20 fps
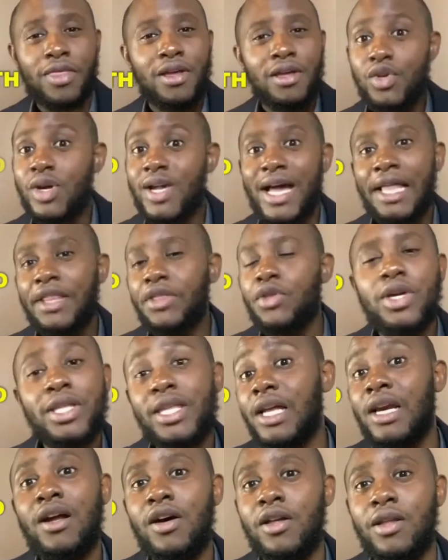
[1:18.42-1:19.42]
you can't do
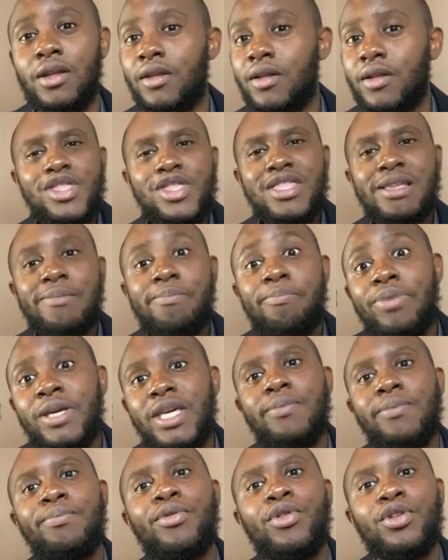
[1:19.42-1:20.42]
it alone. You need
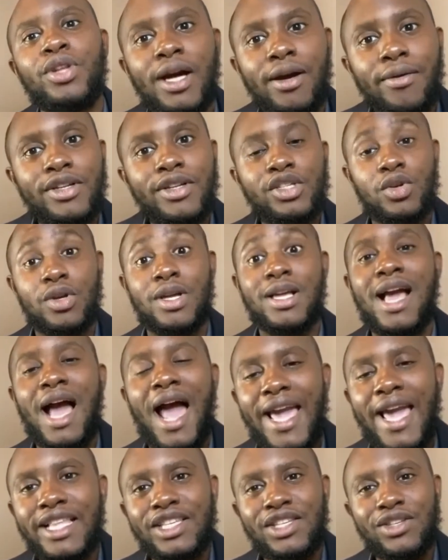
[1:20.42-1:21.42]
people that are going to
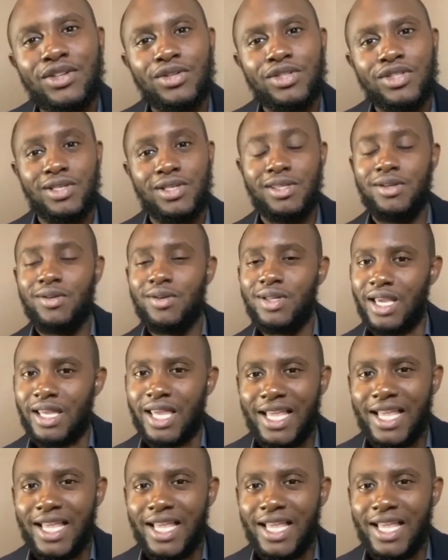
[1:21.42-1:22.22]
guide you to do that.